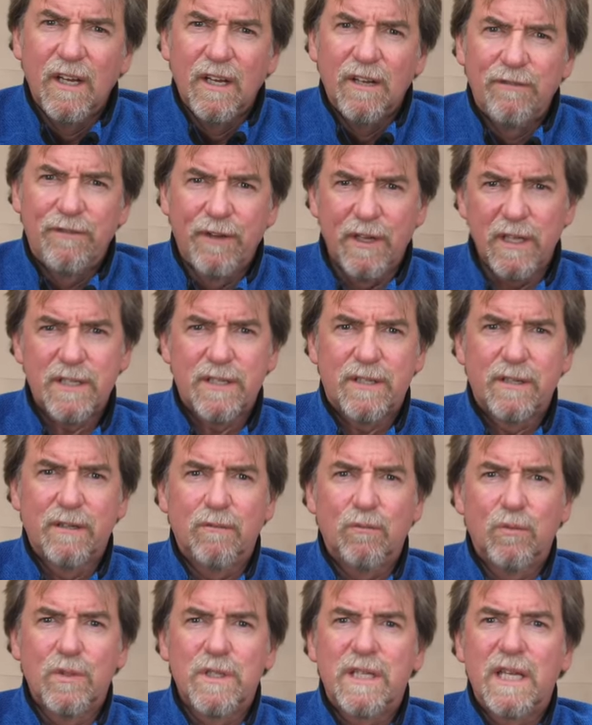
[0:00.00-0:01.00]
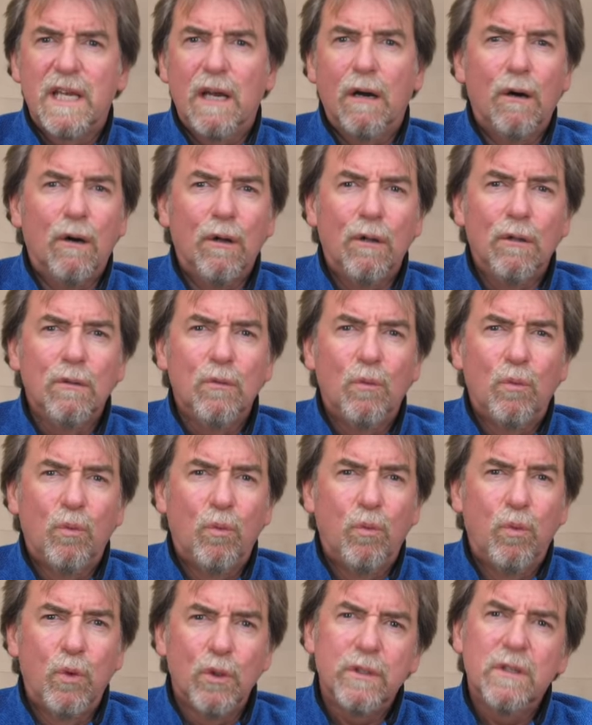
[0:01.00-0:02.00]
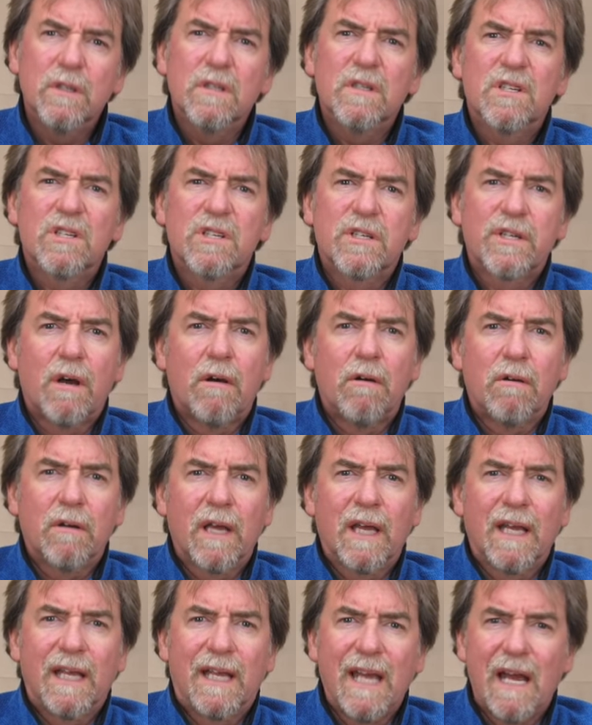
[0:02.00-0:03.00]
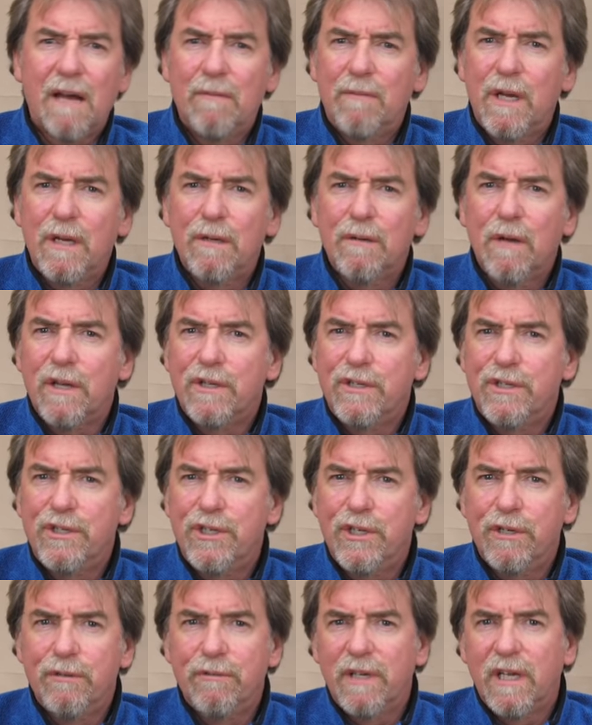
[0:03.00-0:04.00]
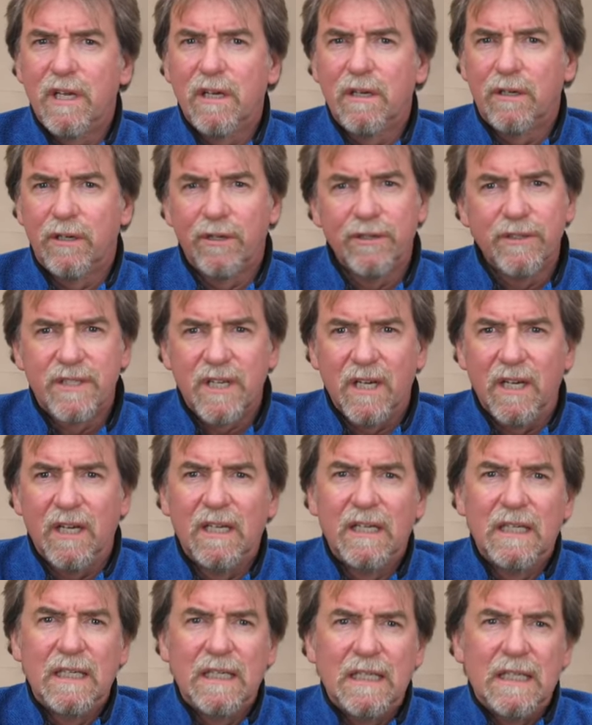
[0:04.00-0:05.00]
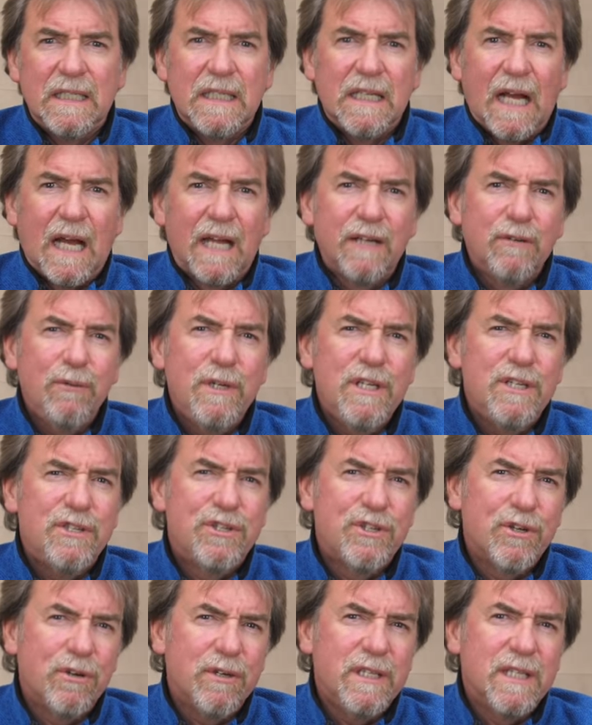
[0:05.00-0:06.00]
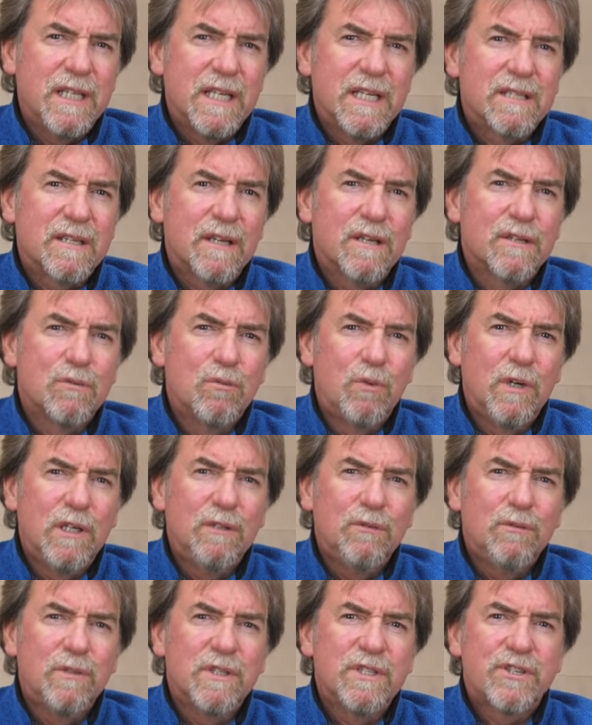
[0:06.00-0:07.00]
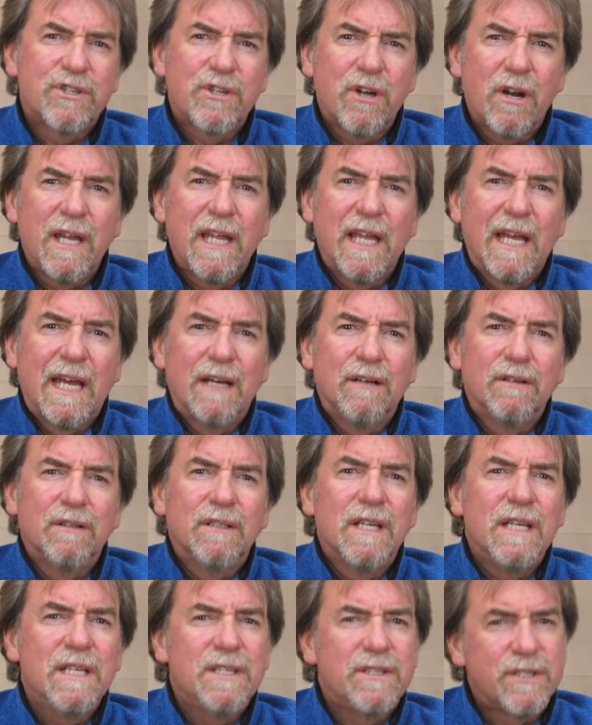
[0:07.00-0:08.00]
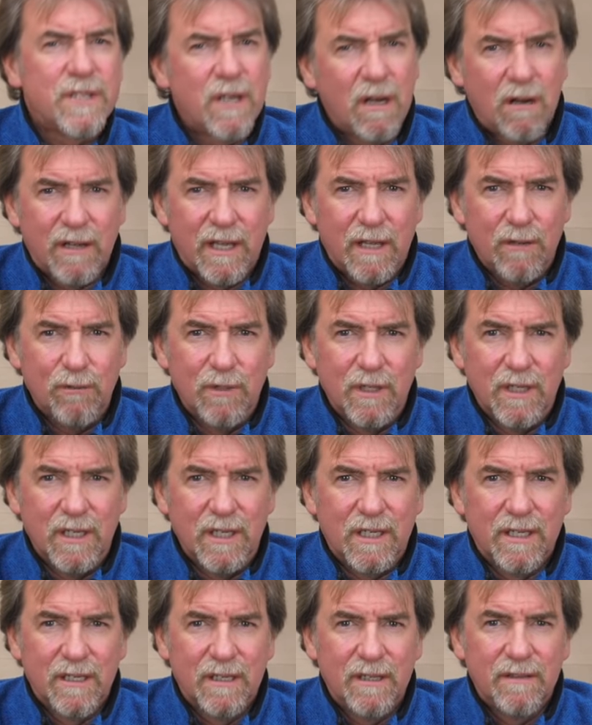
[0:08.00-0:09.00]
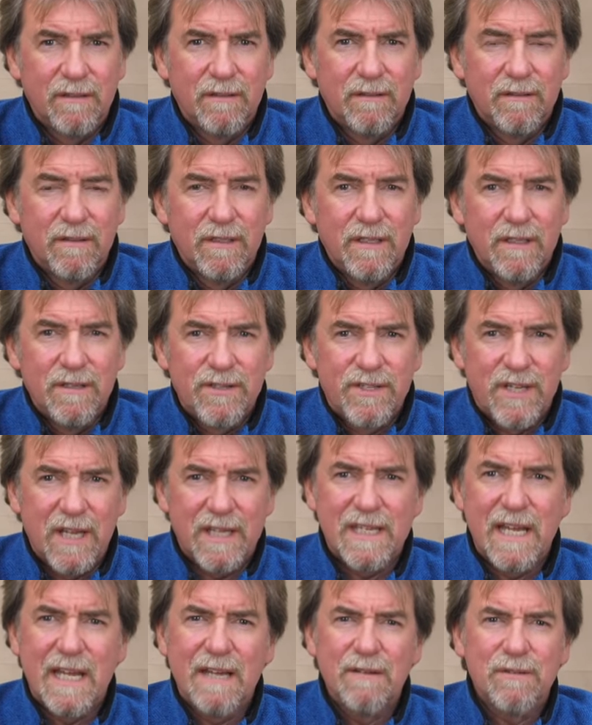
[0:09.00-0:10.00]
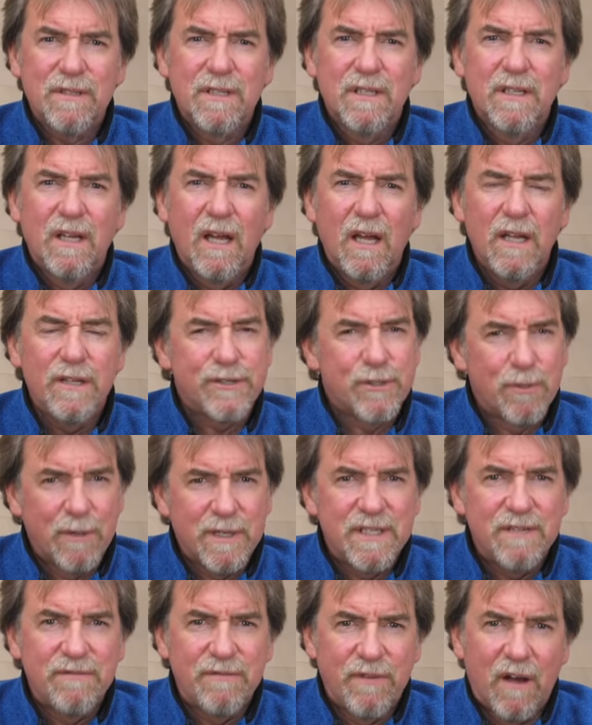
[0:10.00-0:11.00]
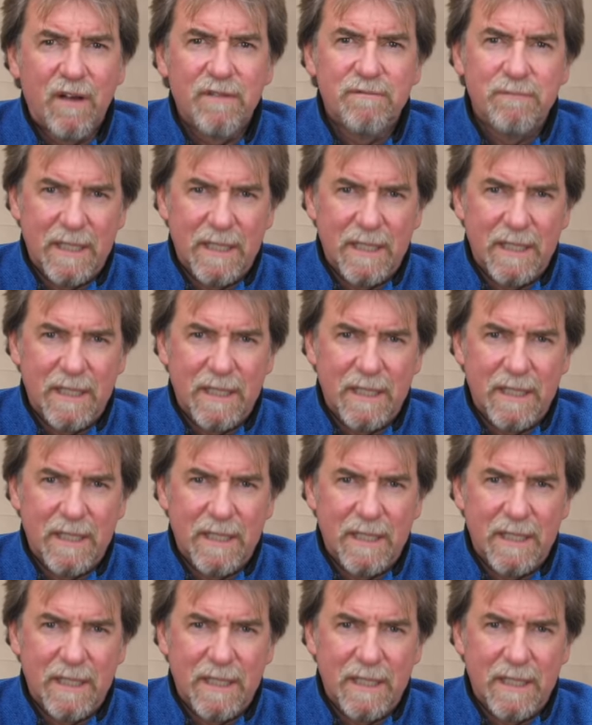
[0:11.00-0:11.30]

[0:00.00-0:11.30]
First up was the all wooden stock Gammo Junior Hunter, and we joined this as Will was trying out his target work. Set out at 25